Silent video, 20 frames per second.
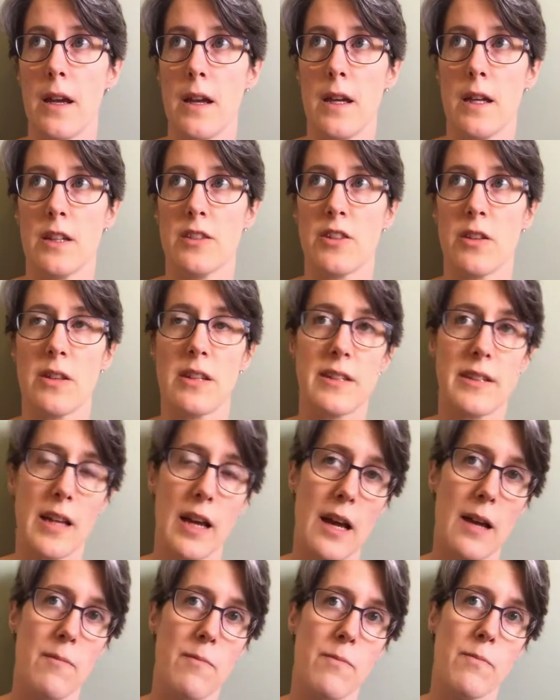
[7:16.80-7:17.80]
So the
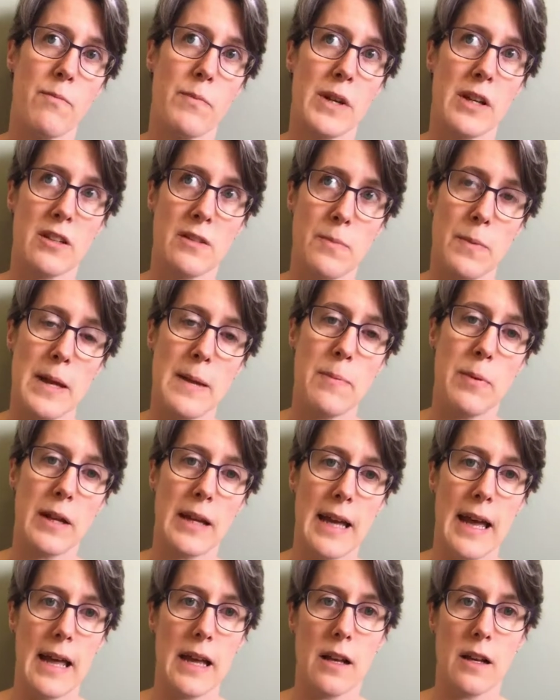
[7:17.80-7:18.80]
time, because people are
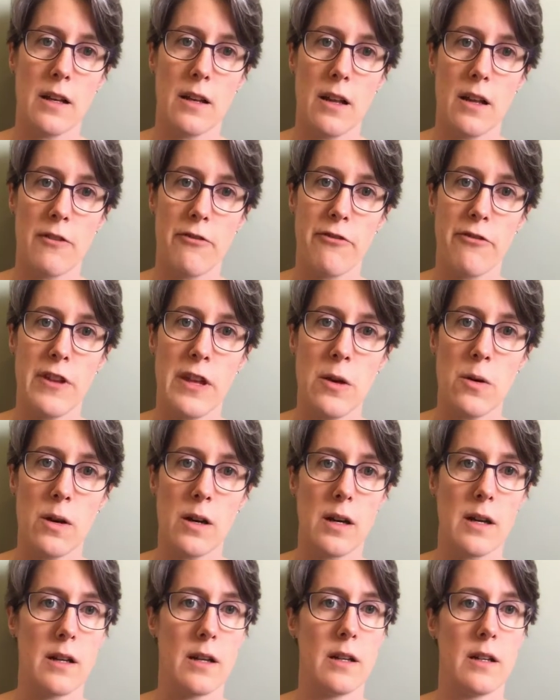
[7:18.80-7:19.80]
getting
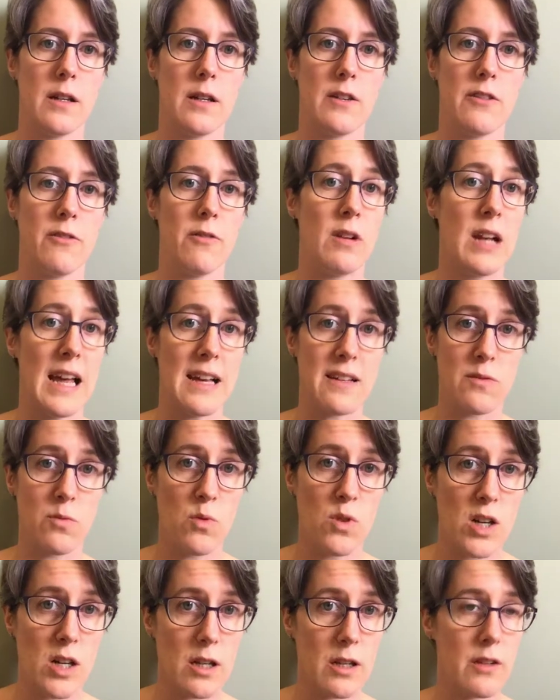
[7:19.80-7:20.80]
less
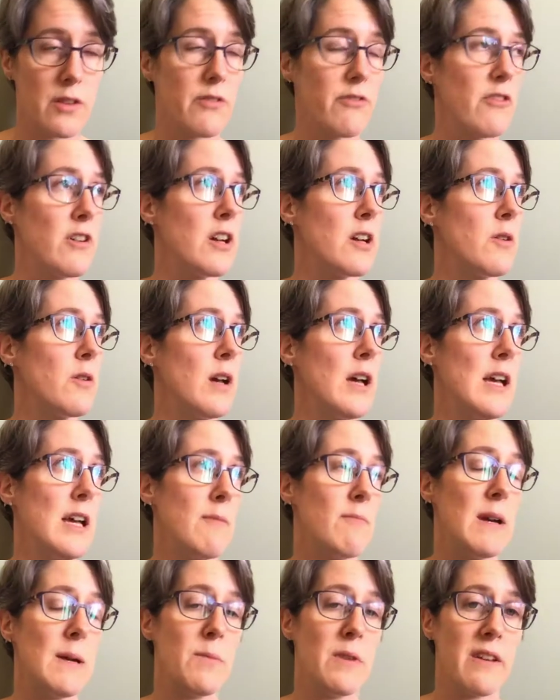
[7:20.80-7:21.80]
work through,
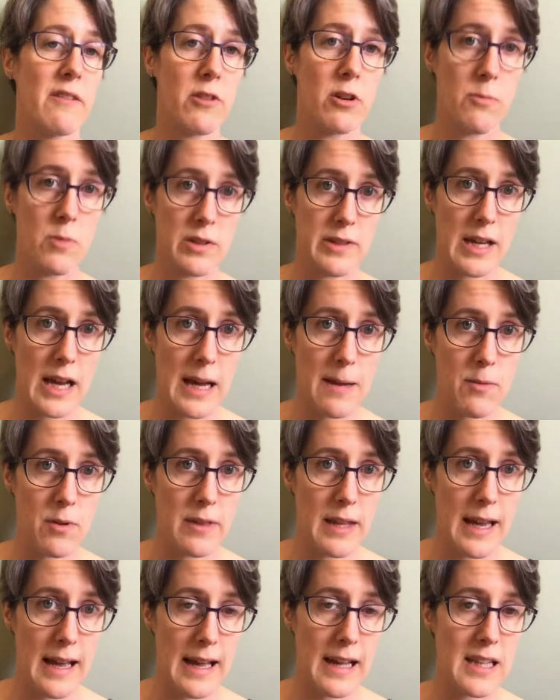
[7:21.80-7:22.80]
maybe they've got more time on
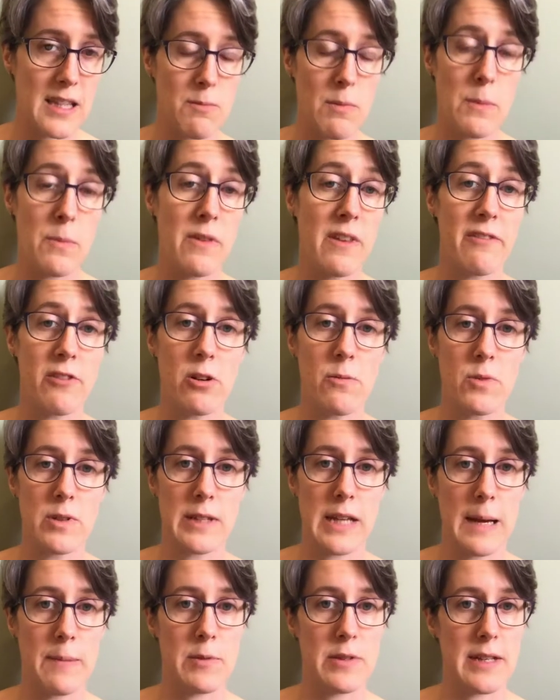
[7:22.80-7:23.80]
their hands, maybe they've got more
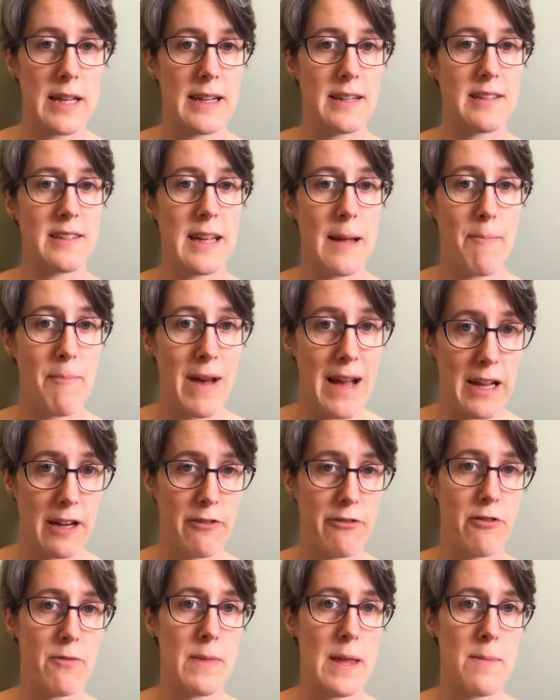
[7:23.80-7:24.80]
time to take a step back
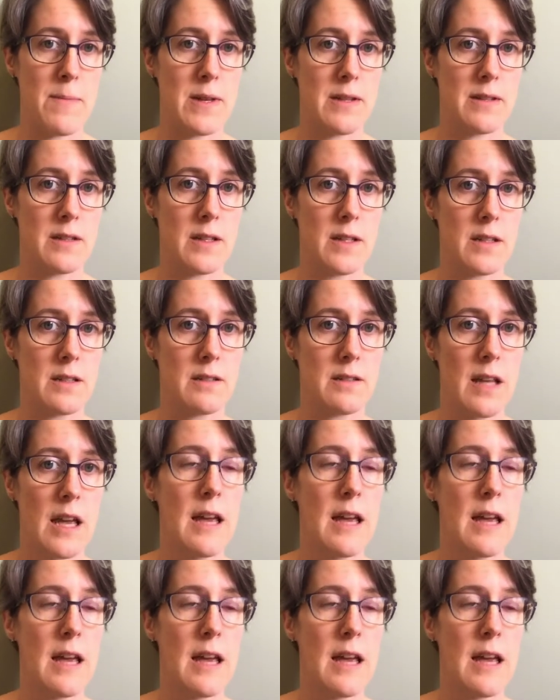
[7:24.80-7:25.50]
from their business.